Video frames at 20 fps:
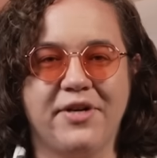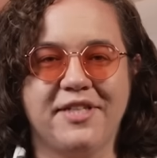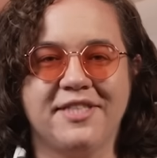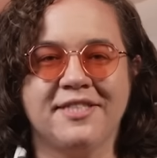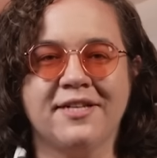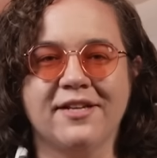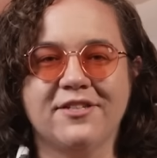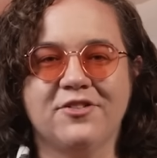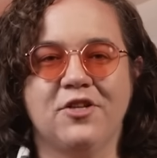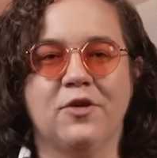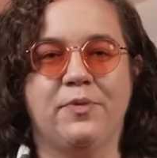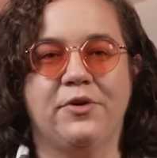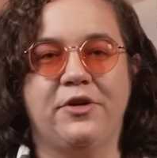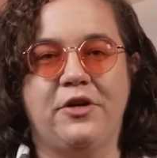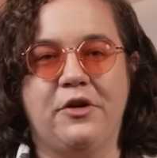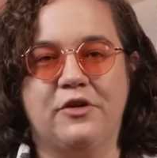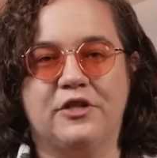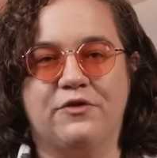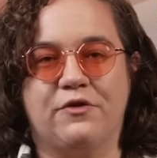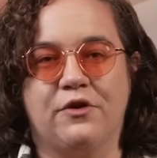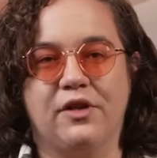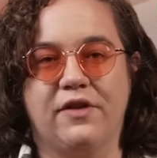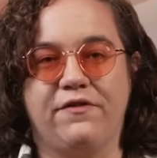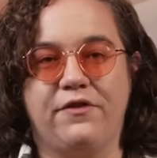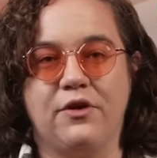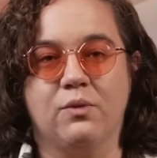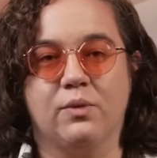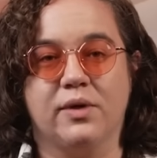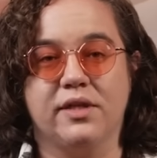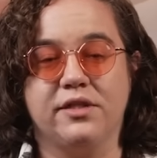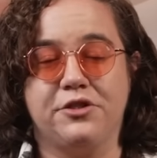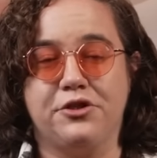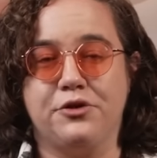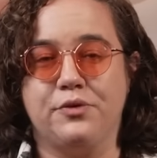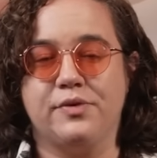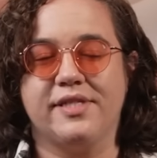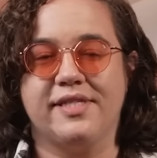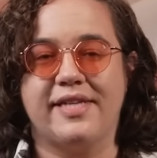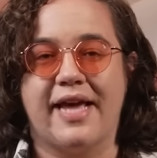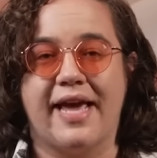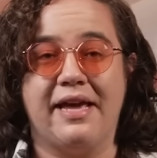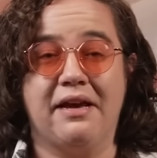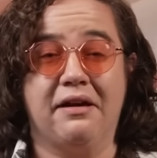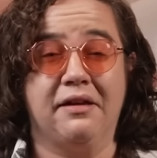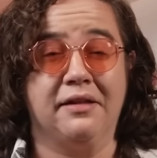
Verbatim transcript: But it's not super useful if you want to stay